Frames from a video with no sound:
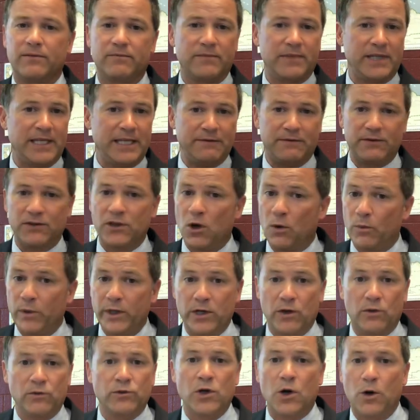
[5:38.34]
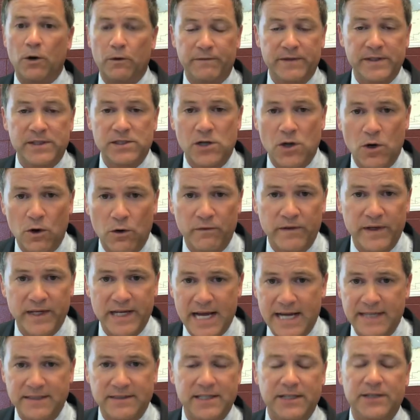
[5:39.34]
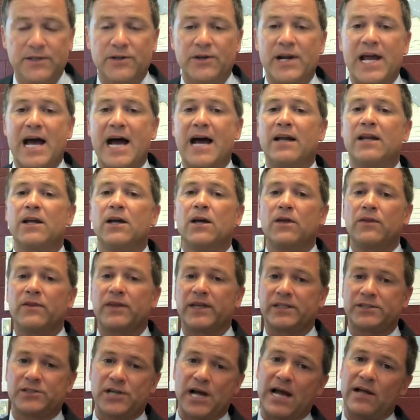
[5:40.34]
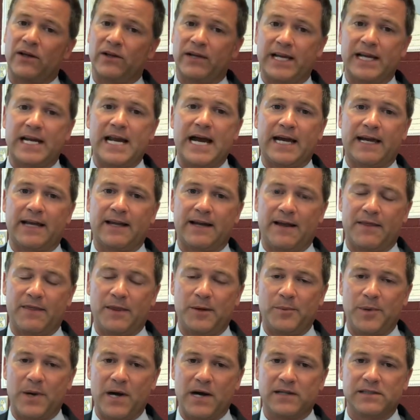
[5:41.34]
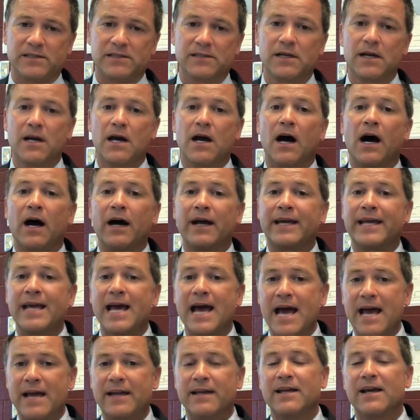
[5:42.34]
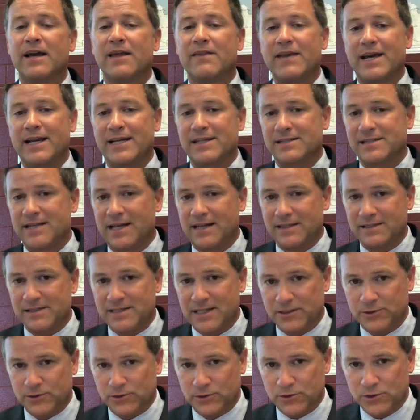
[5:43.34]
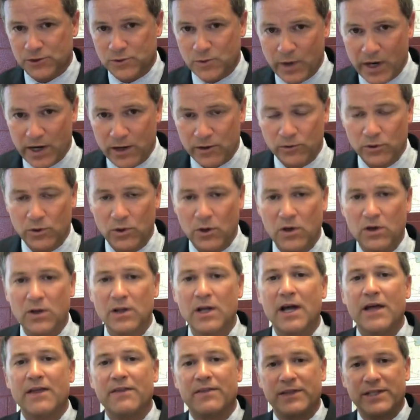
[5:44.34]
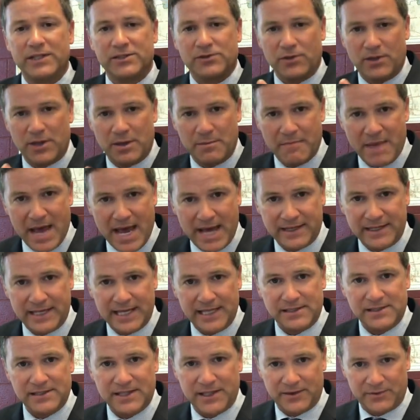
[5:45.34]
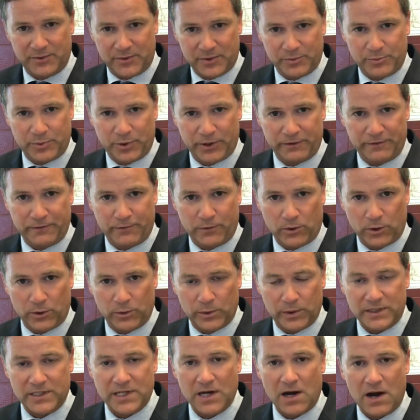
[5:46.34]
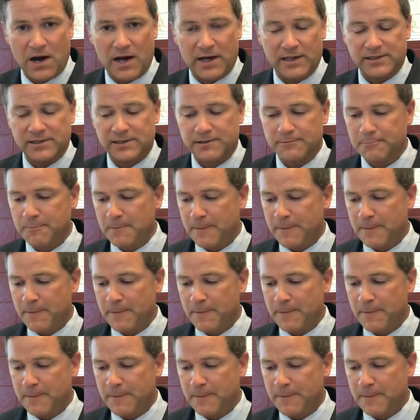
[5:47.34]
Even though we don't know if it's COVID-19 or not, the child cannot get on the bus. Again, that is not a Central Square rule. These are the mandates that have been put forward to us.